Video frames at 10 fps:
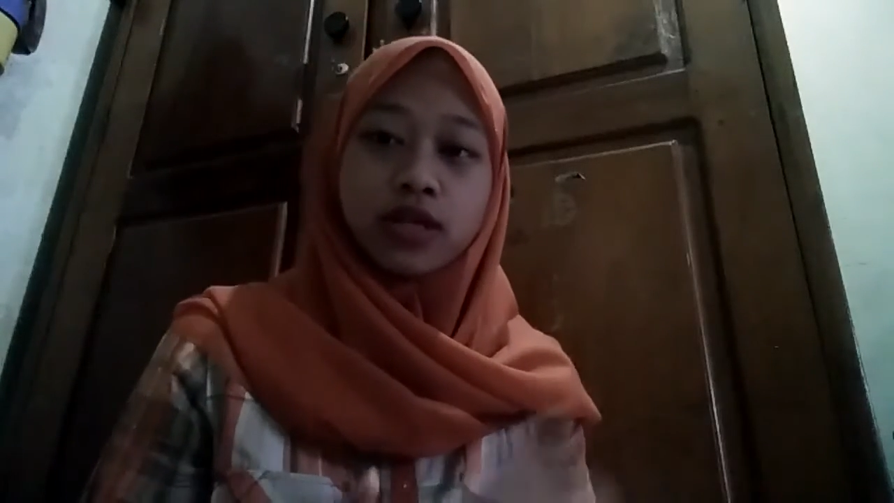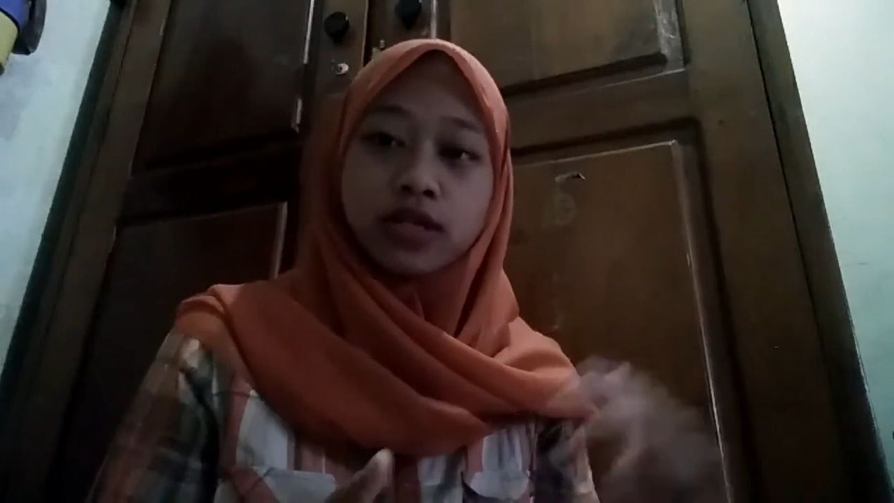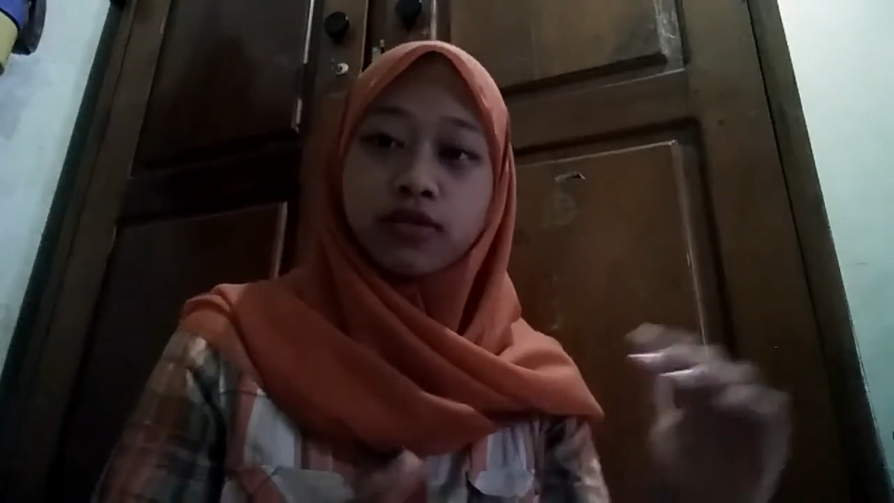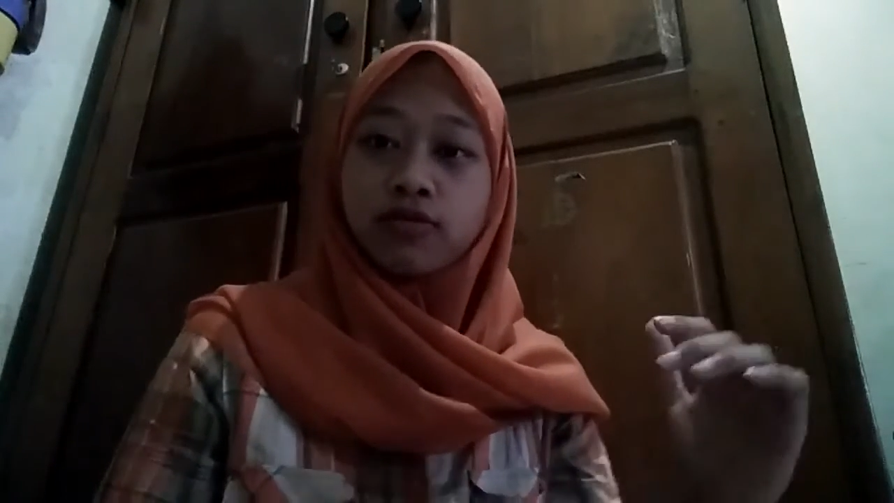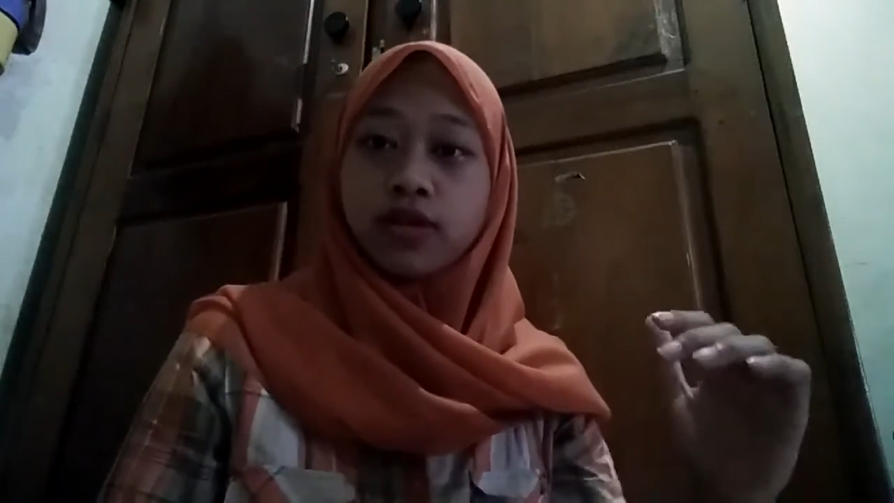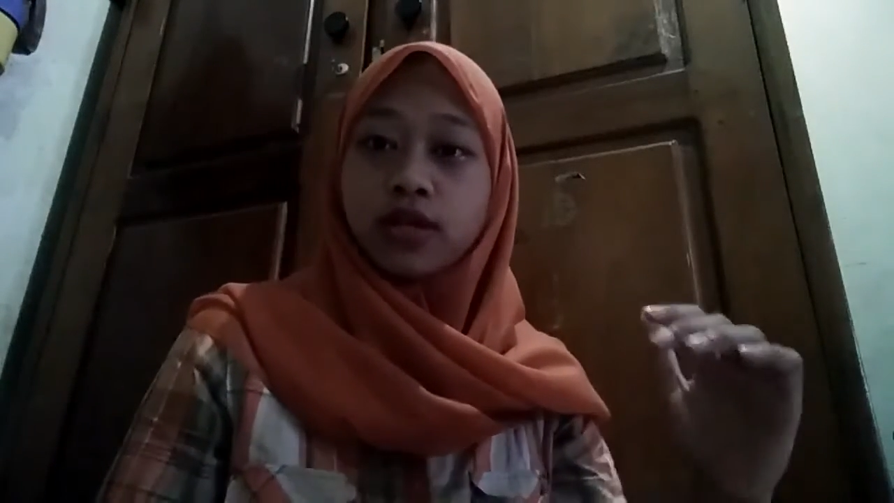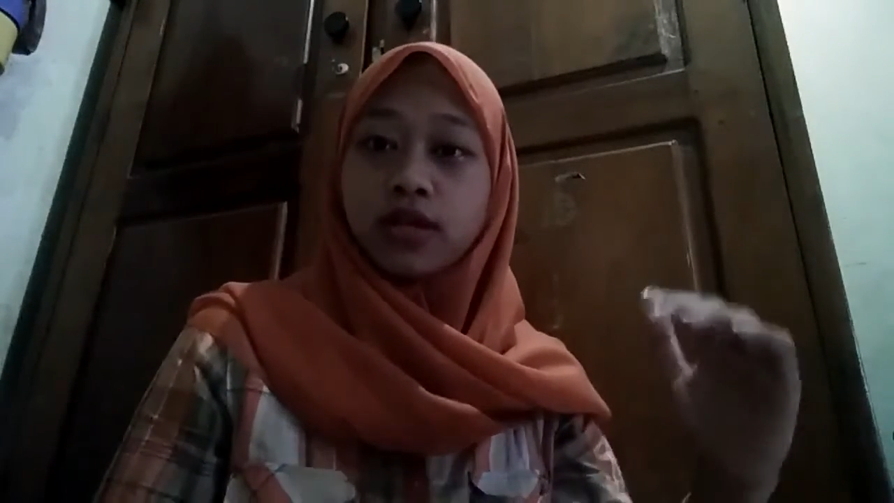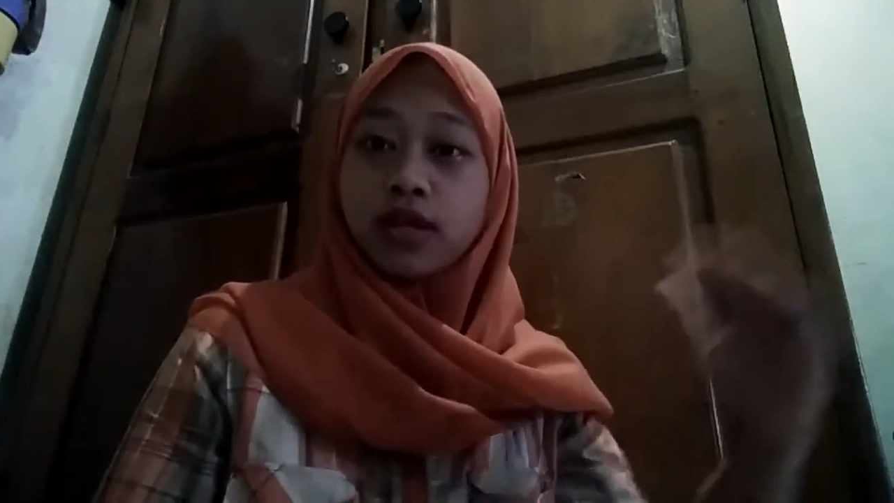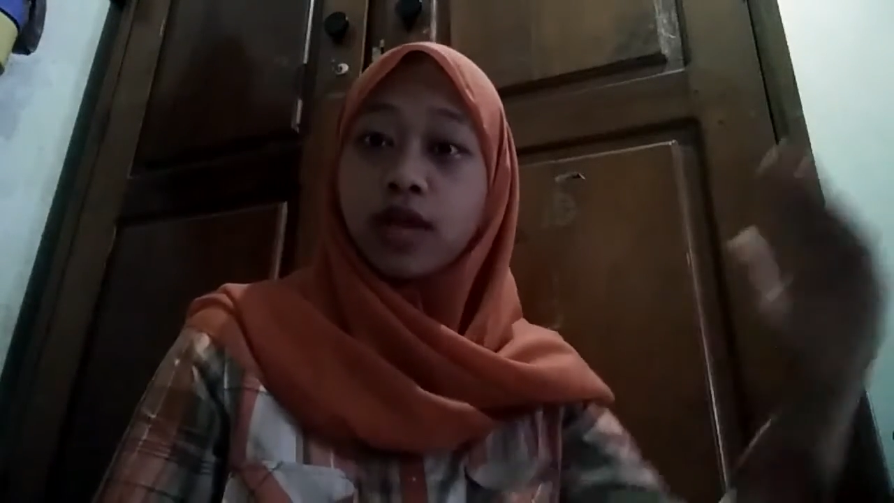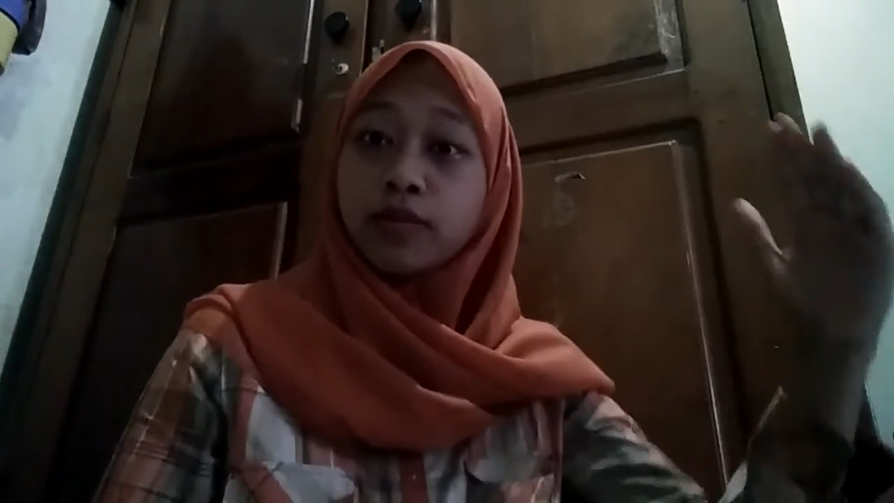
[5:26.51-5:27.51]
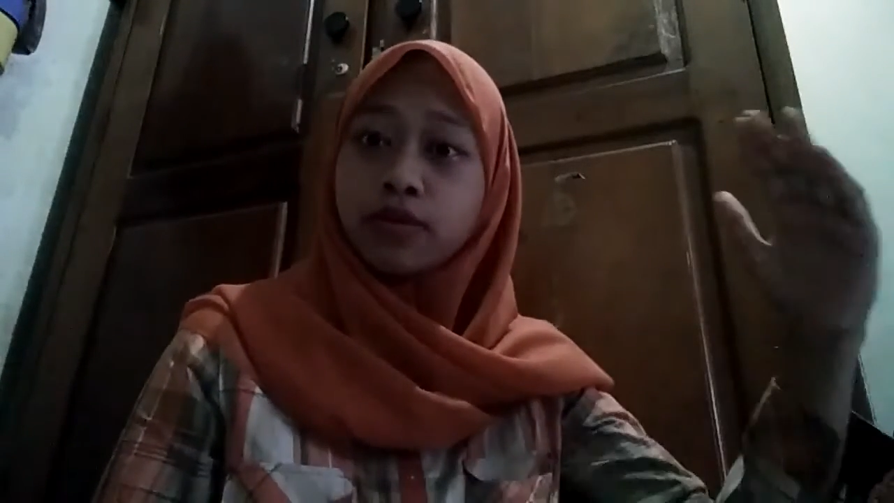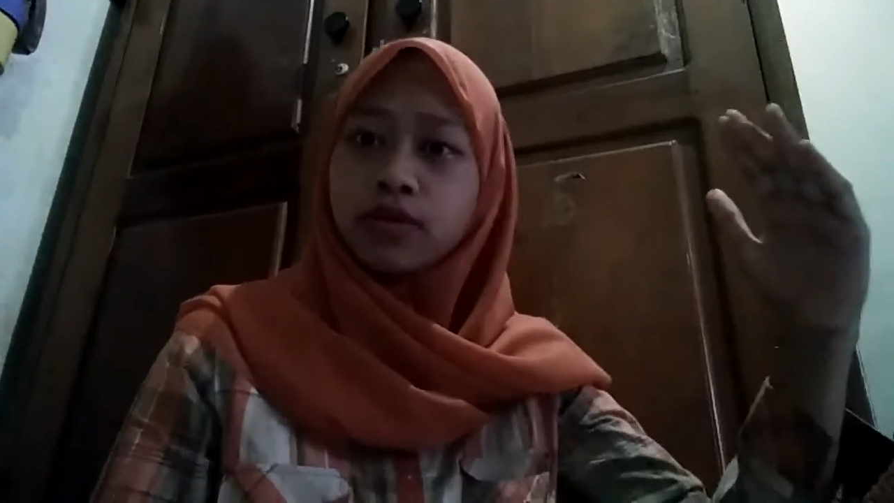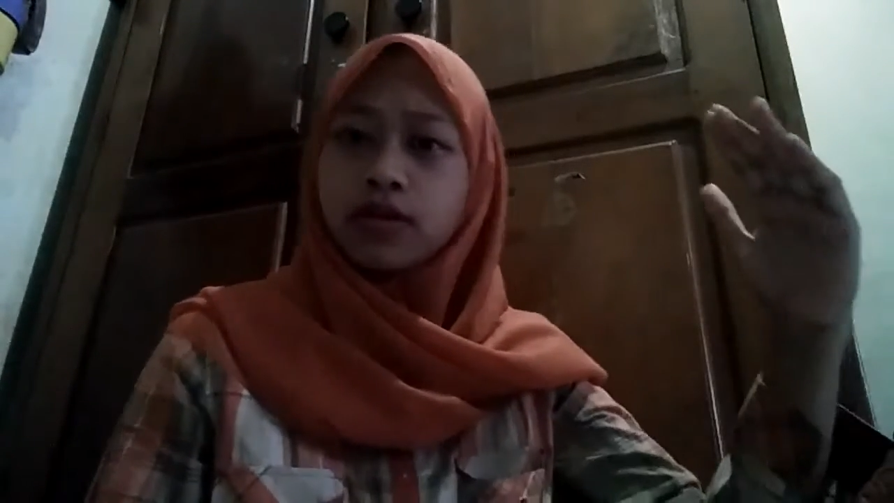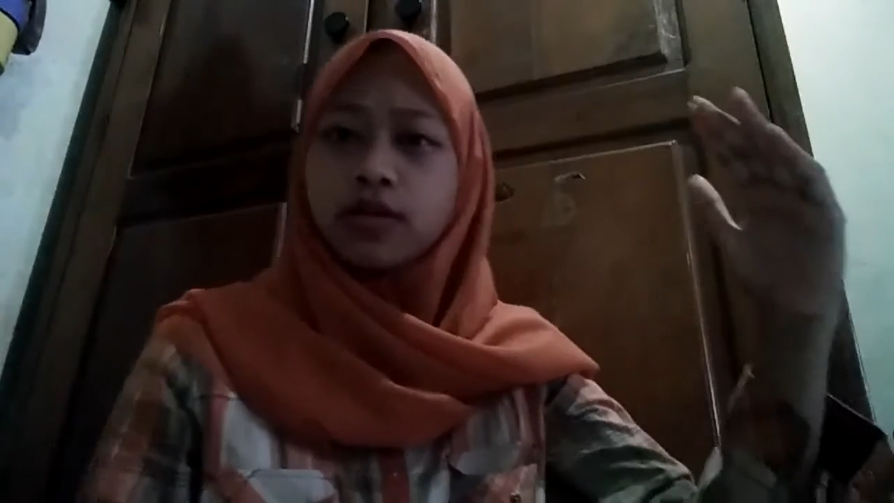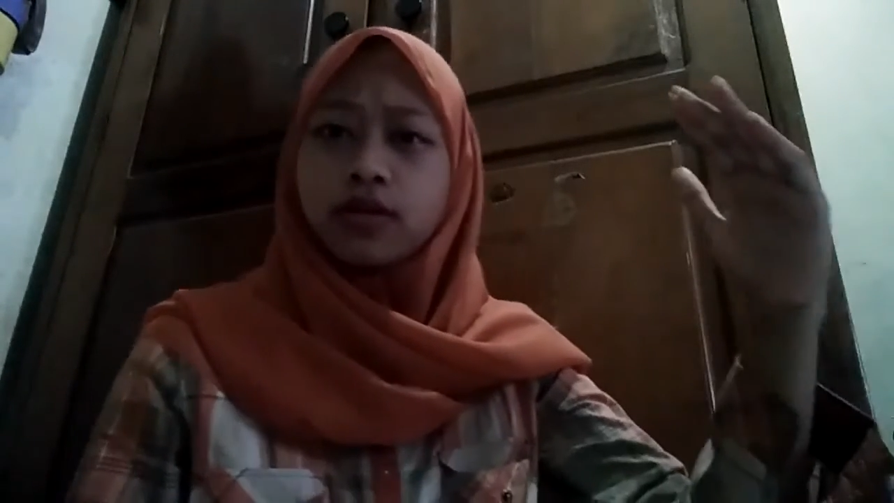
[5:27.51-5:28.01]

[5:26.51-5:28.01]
category level